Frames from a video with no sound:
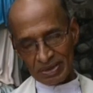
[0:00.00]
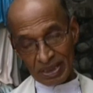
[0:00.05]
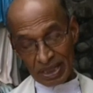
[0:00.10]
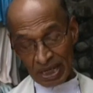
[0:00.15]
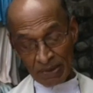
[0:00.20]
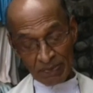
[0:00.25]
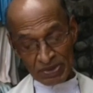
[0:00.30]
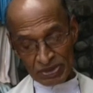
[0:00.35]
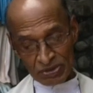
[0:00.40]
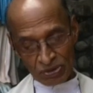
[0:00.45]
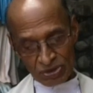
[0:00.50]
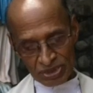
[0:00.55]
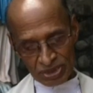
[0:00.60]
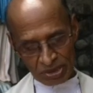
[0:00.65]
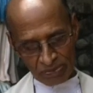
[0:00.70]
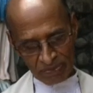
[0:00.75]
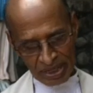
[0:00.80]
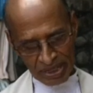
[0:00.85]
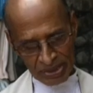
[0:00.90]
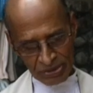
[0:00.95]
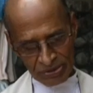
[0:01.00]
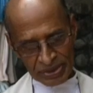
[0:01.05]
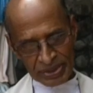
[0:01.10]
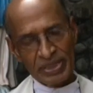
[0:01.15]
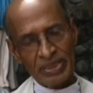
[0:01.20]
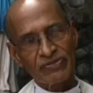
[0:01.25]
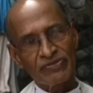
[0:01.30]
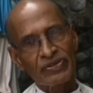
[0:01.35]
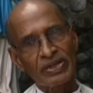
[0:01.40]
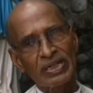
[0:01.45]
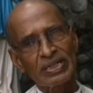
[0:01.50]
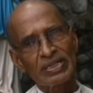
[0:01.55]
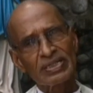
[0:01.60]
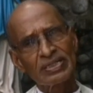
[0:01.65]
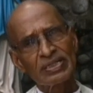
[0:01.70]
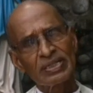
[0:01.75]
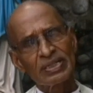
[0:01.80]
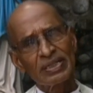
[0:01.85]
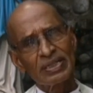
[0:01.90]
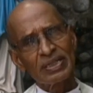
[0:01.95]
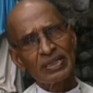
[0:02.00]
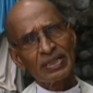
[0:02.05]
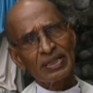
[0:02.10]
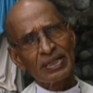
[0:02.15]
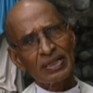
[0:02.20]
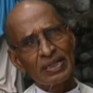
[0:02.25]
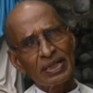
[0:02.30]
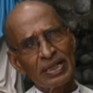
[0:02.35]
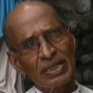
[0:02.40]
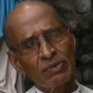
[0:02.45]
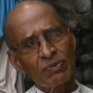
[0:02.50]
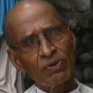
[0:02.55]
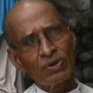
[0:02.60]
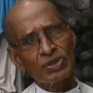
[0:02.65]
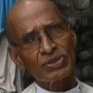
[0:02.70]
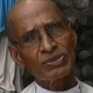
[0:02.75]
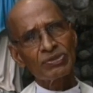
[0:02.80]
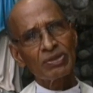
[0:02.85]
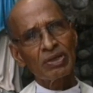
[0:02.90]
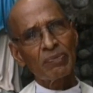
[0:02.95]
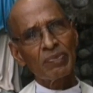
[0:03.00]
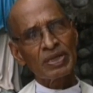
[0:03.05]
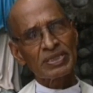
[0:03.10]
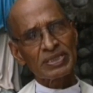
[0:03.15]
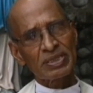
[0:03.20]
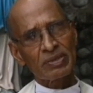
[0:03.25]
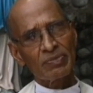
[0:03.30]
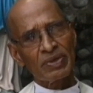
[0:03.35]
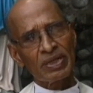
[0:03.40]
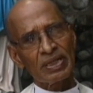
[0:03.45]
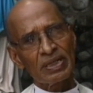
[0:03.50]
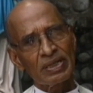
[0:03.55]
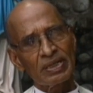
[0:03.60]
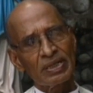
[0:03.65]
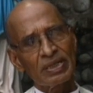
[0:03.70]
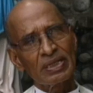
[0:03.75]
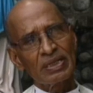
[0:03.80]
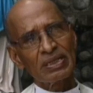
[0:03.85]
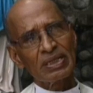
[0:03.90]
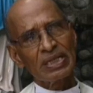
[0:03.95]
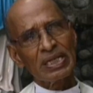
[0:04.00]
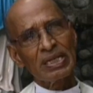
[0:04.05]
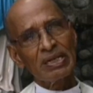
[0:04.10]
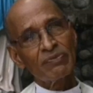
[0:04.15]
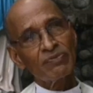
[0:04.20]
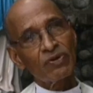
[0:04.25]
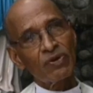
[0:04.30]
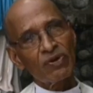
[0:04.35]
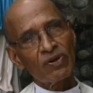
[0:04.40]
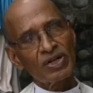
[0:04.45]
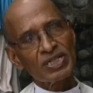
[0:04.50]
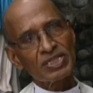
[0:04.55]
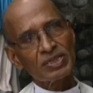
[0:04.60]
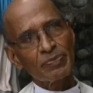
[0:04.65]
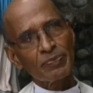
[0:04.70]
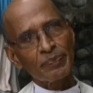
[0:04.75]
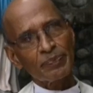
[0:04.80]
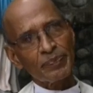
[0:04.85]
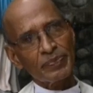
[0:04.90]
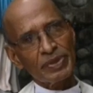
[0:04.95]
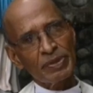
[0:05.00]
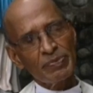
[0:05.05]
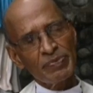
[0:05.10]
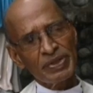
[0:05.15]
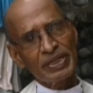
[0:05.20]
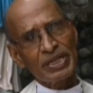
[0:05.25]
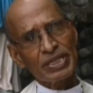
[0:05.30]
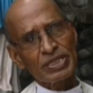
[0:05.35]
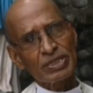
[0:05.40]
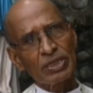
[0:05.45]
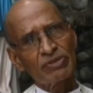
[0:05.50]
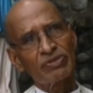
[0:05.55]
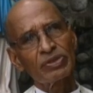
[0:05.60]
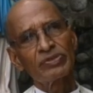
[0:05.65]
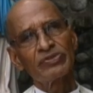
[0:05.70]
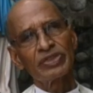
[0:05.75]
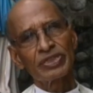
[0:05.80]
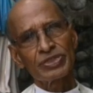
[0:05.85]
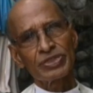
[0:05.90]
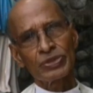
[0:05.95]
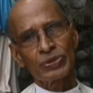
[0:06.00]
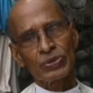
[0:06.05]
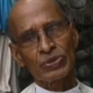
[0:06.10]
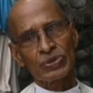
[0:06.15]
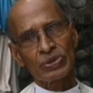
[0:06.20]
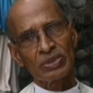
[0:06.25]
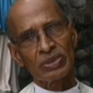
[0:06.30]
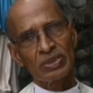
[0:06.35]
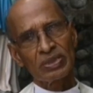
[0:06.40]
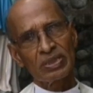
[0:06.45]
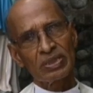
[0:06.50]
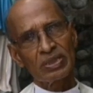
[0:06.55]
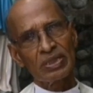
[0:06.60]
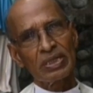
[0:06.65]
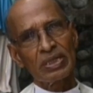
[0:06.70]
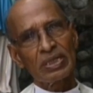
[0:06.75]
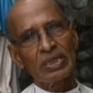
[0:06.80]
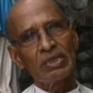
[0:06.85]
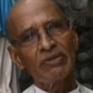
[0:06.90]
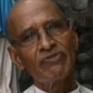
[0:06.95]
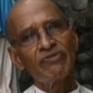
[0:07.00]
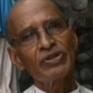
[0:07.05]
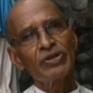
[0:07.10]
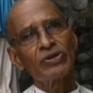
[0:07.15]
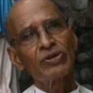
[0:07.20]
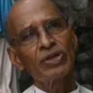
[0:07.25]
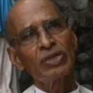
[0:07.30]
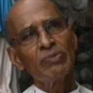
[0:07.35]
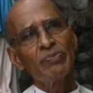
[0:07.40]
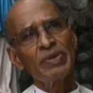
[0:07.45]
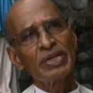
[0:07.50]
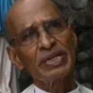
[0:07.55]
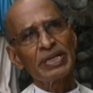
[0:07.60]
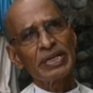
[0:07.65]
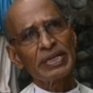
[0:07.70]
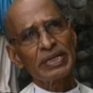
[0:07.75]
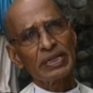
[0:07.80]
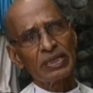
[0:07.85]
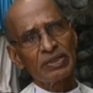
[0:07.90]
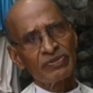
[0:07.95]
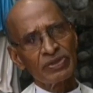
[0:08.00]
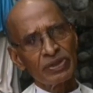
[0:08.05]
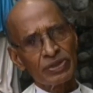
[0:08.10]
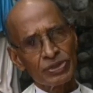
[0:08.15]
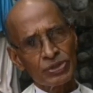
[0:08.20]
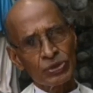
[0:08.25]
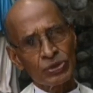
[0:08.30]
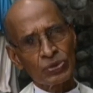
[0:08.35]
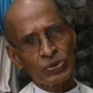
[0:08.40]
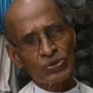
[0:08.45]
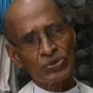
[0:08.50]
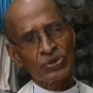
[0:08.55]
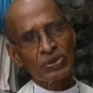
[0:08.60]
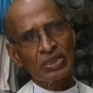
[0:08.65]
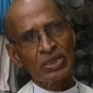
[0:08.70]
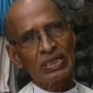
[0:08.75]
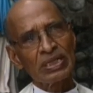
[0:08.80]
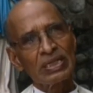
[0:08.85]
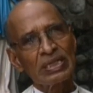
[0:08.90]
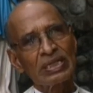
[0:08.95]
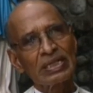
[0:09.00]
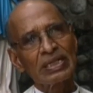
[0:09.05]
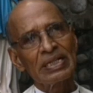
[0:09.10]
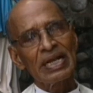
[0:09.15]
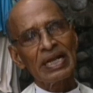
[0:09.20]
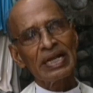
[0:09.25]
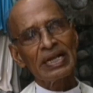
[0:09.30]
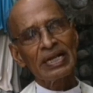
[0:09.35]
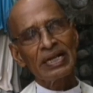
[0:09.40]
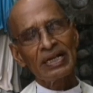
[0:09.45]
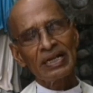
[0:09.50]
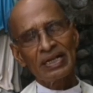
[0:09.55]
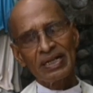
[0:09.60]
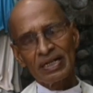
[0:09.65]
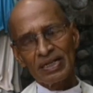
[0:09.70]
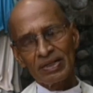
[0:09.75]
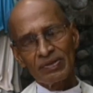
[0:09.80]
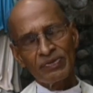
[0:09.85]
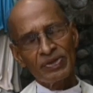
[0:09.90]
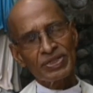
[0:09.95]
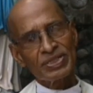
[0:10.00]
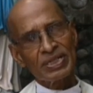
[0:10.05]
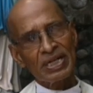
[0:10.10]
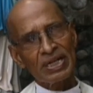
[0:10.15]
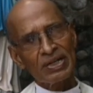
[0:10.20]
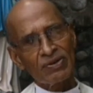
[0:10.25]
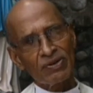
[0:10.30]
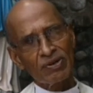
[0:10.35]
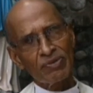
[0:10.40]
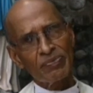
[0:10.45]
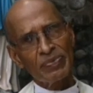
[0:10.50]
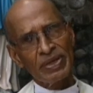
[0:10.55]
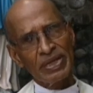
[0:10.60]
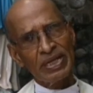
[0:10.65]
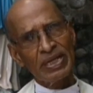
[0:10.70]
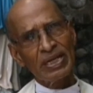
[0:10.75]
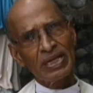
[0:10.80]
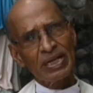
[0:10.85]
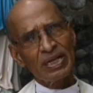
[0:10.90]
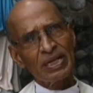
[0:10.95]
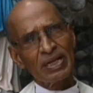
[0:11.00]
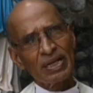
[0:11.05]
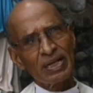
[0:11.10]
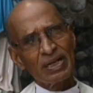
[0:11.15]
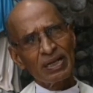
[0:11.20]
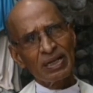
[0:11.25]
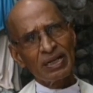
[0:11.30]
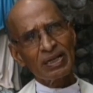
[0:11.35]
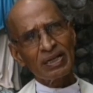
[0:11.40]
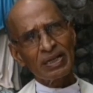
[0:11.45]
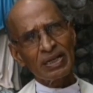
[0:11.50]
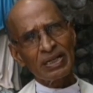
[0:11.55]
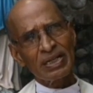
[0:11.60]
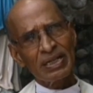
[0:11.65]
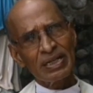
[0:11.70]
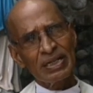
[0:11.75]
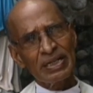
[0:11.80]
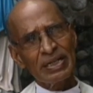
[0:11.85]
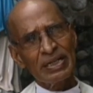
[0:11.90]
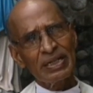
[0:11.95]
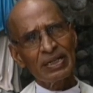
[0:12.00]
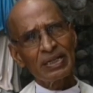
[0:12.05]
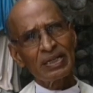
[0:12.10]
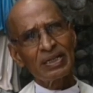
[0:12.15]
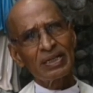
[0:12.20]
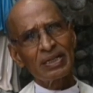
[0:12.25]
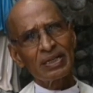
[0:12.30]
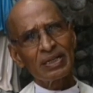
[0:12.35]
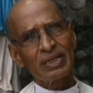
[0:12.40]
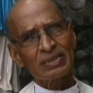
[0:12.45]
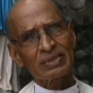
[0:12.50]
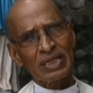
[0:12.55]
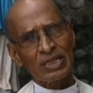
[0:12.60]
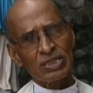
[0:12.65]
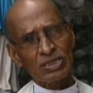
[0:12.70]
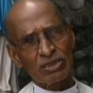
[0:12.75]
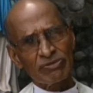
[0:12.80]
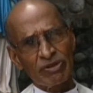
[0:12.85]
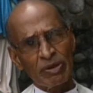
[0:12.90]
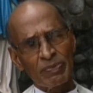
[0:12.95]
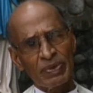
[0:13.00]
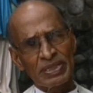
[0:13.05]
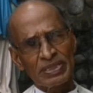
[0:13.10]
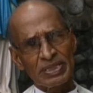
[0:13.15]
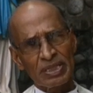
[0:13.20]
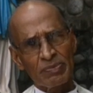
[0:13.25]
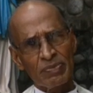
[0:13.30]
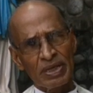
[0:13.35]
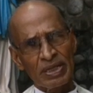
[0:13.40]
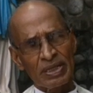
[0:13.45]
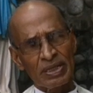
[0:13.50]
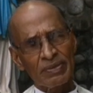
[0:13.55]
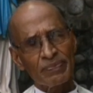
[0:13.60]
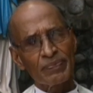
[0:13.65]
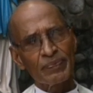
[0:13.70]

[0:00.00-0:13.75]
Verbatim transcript: I must also remind you, dear friends, that devotion to our Blessed Mother involves imitation of her virtues. If we don't imitate her virtues, then we shall not be uh, really sons of our Blessed Mother.